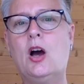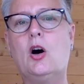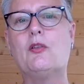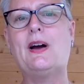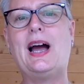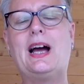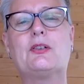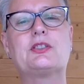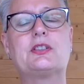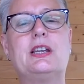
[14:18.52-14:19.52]
of
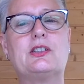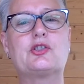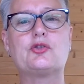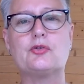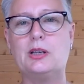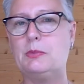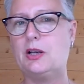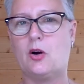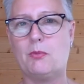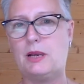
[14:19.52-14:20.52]
how extremely
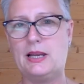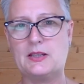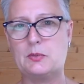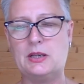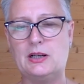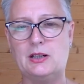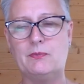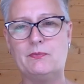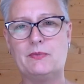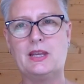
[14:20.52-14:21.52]
complex we are,
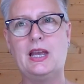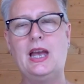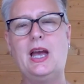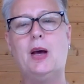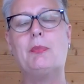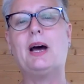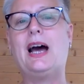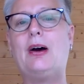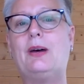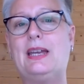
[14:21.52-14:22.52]
but
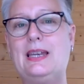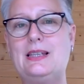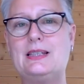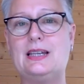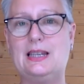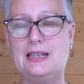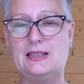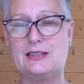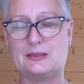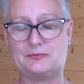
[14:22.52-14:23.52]
how easy it
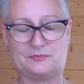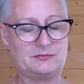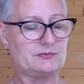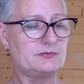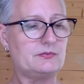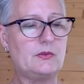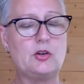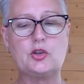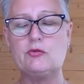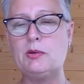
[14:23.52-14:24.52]
is
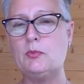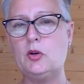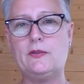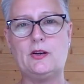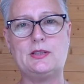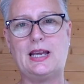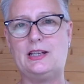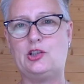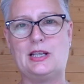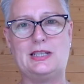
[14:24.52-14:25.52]
to remove those
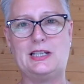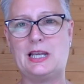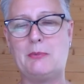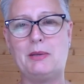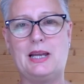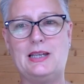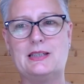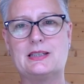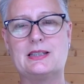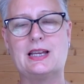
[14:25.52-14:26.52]
energetic
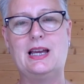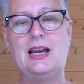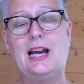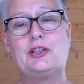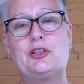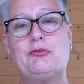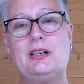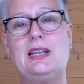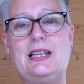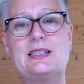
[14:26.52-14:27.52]
templates and to
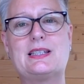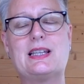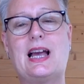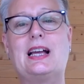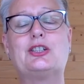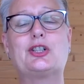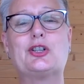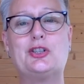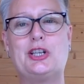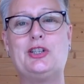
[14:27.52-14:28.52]
release and to
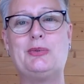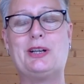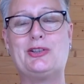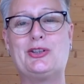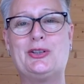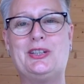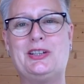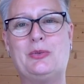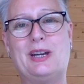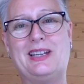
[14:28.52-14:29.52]
continue our journey in
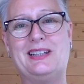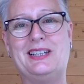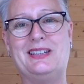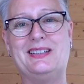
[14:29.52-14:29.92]
awakening.